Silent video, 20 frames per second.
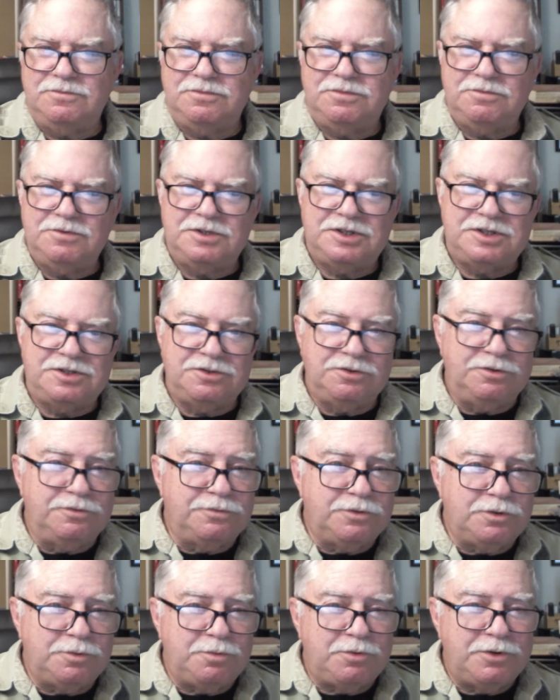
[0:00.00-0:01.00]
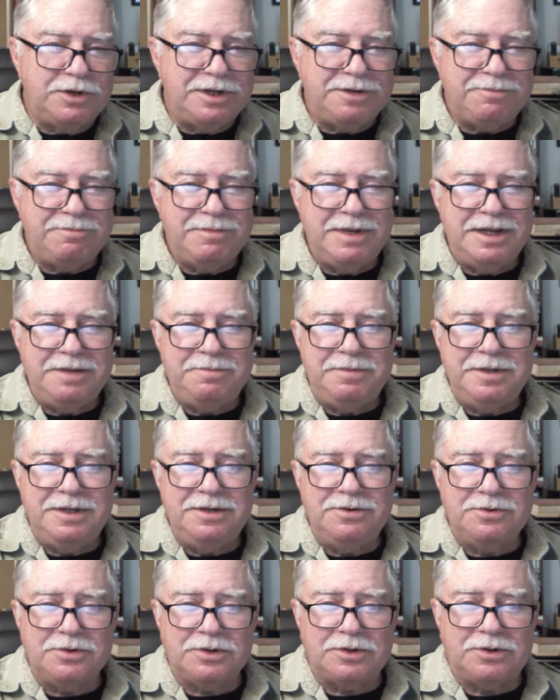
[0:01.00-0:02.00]
silver print, maybe,
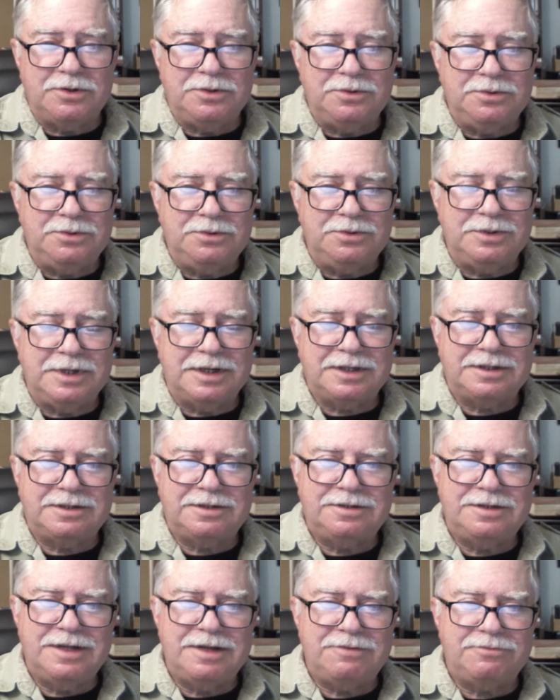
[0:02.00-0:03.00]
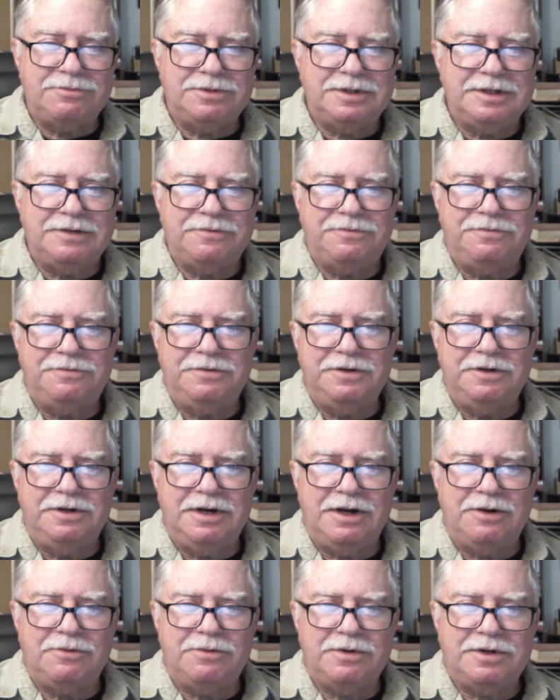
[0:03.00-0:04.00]
or gold, I can't really figure
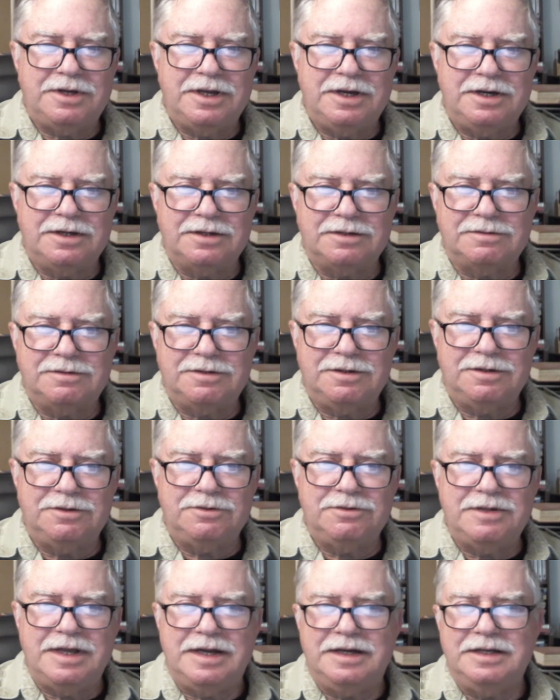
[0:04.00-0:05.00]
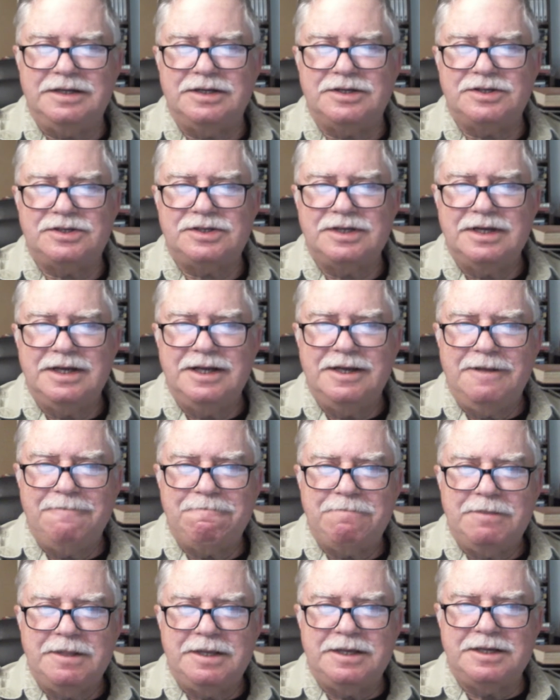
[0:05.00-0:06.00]
out what kind of color that is.
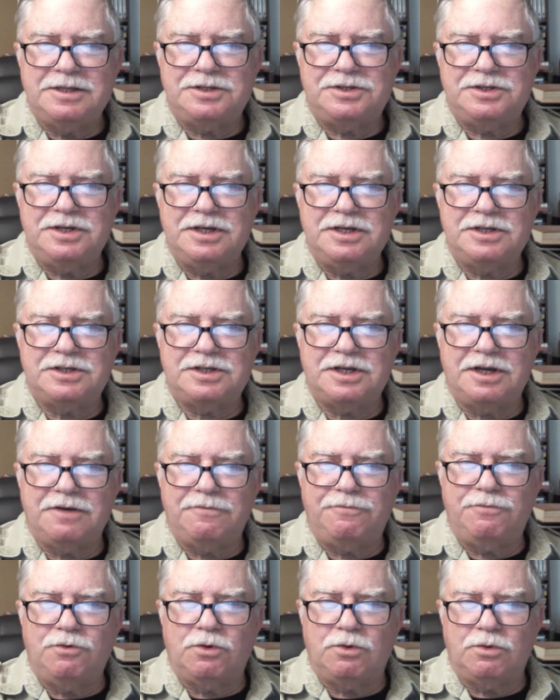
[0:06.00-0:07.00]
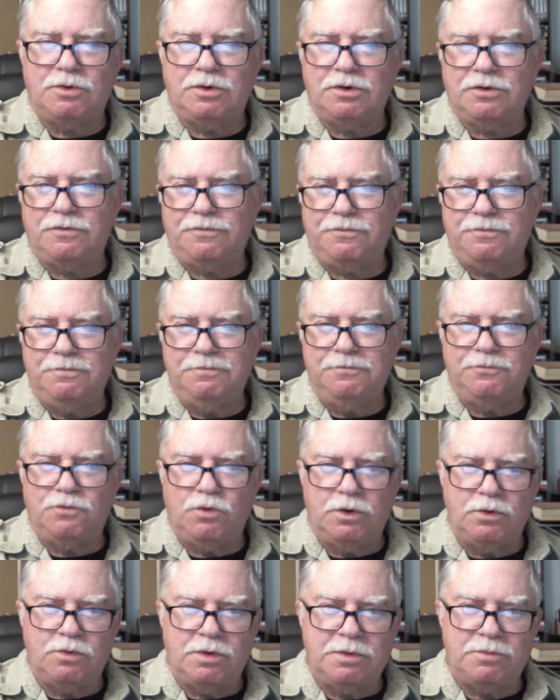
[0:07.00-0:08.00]
It says Fort Worth,
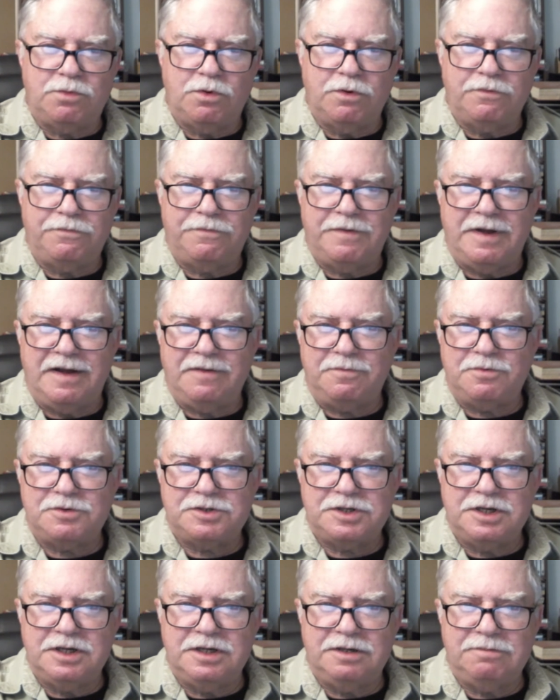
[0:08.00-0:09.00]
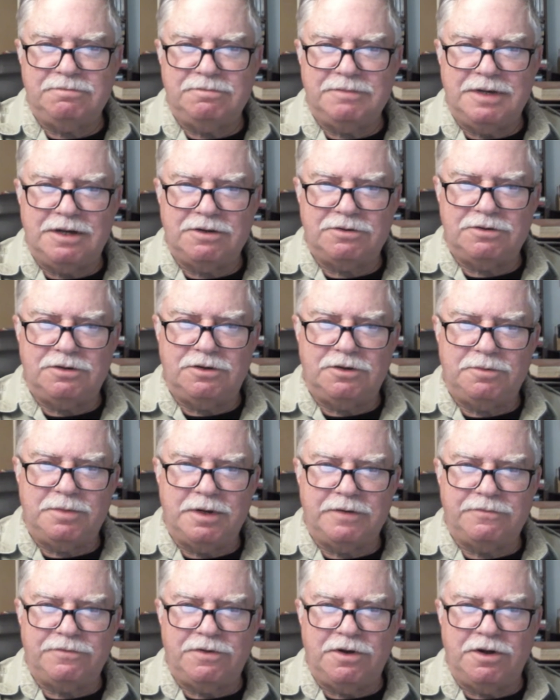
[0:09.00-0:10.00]
41.5% alcohol by
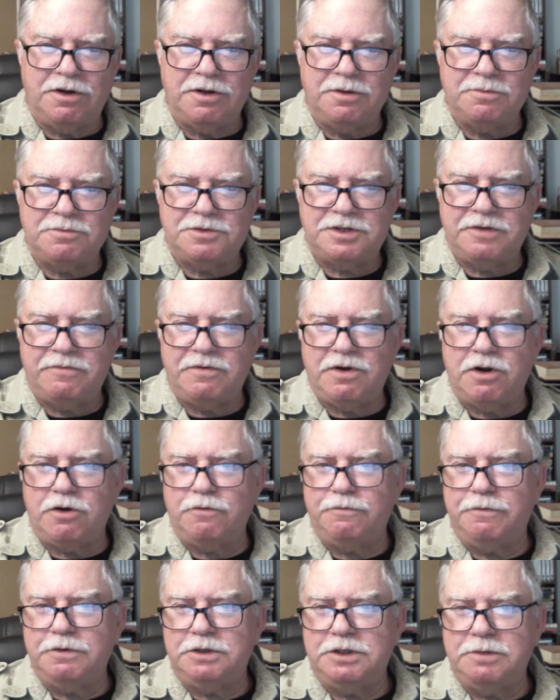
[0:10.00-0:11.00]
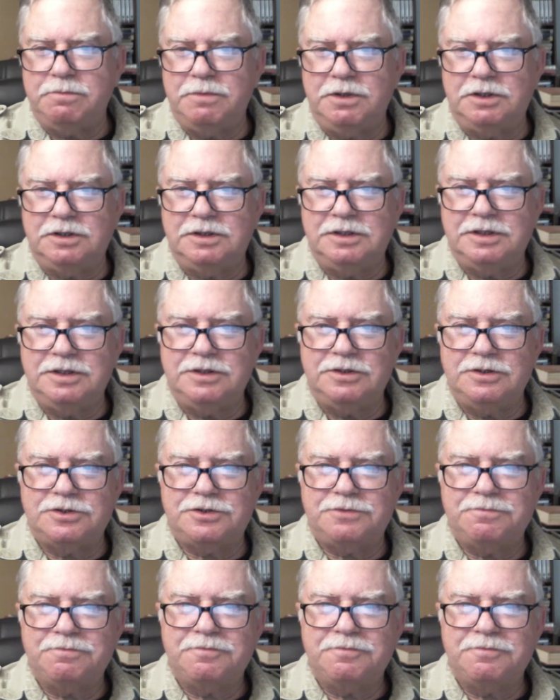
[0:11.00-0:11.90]
volume, 750 milliliters.